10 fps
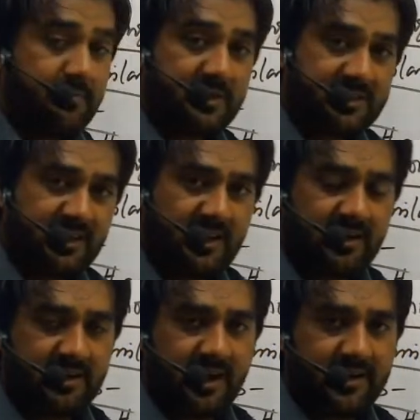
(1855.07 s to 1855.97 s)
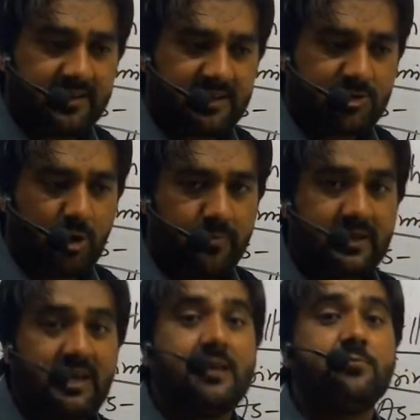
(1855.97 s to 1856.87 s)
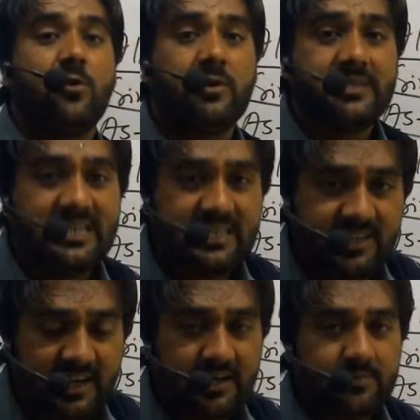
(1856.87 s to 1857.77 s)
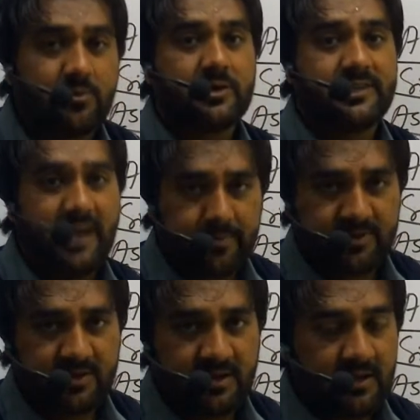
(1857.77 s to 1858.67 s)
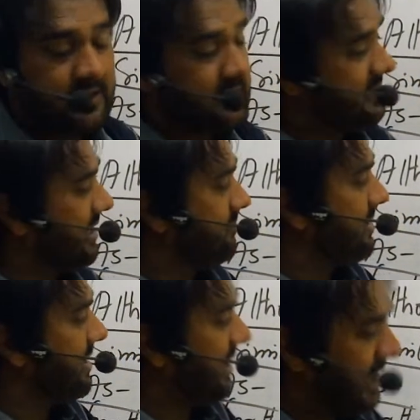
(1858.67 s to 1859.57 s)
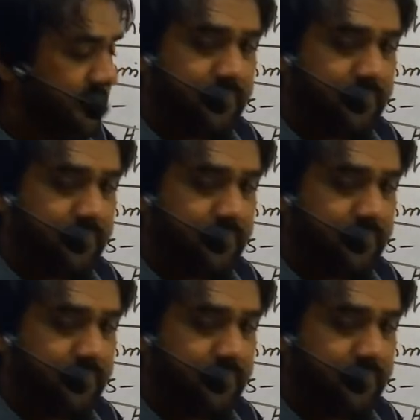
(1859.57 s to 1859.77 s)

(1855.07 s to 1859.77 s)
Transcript: material regarding this topic in more detail, in more depth, that may help